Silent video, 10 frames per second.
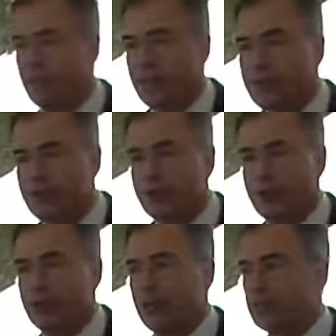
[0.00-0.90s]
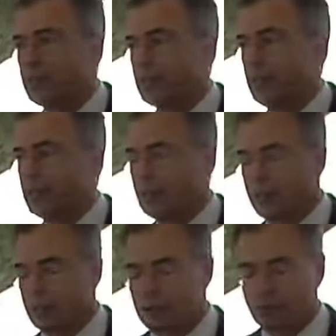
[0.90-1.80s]
Thank you very much.
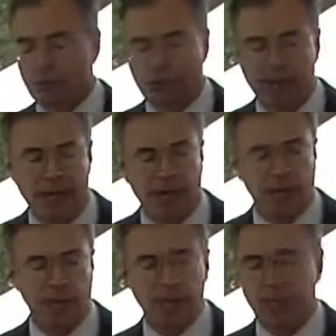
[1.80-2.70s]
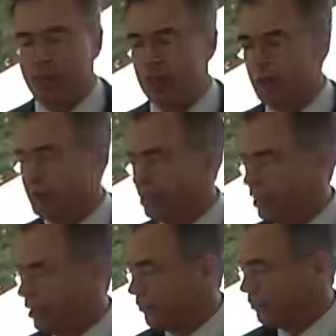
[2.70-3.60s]
It's truly an honor to be here with
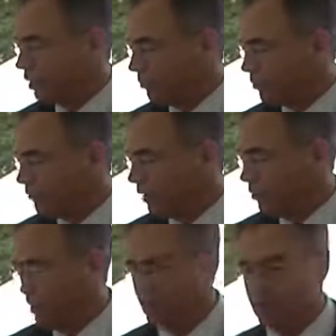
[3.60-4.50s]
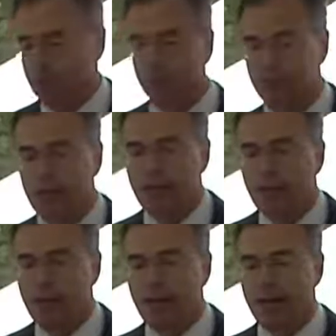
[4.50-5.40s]
the foundation.
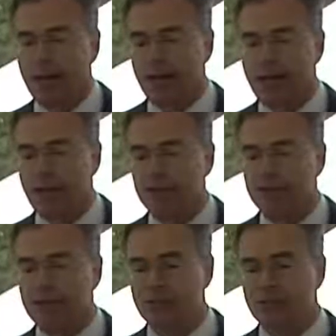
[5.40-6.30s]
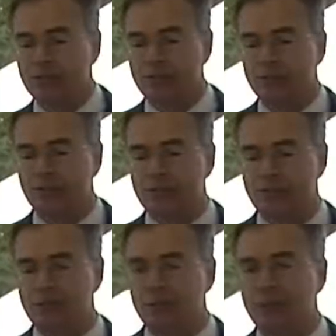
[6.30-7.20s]
As
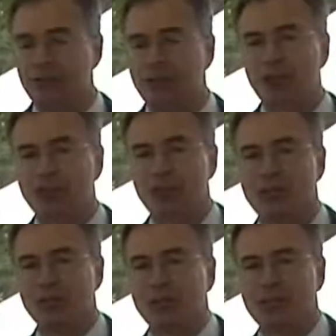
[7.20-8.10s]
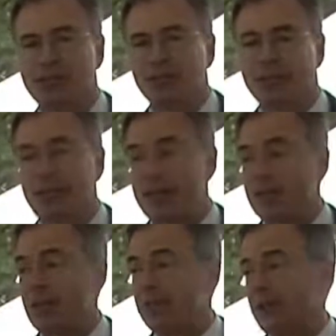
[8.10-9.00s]
the introduction suggested, yes,
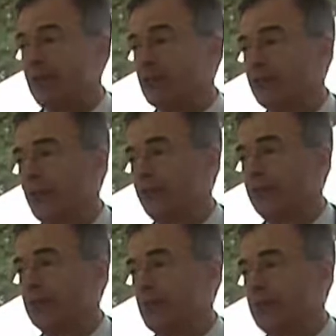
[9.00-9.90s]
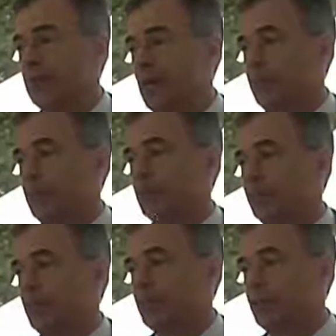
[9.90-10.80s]
my parents both escaped communism
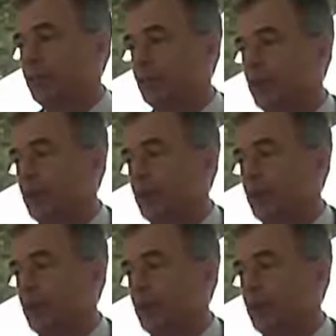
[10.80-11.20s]
in Eastern Europe.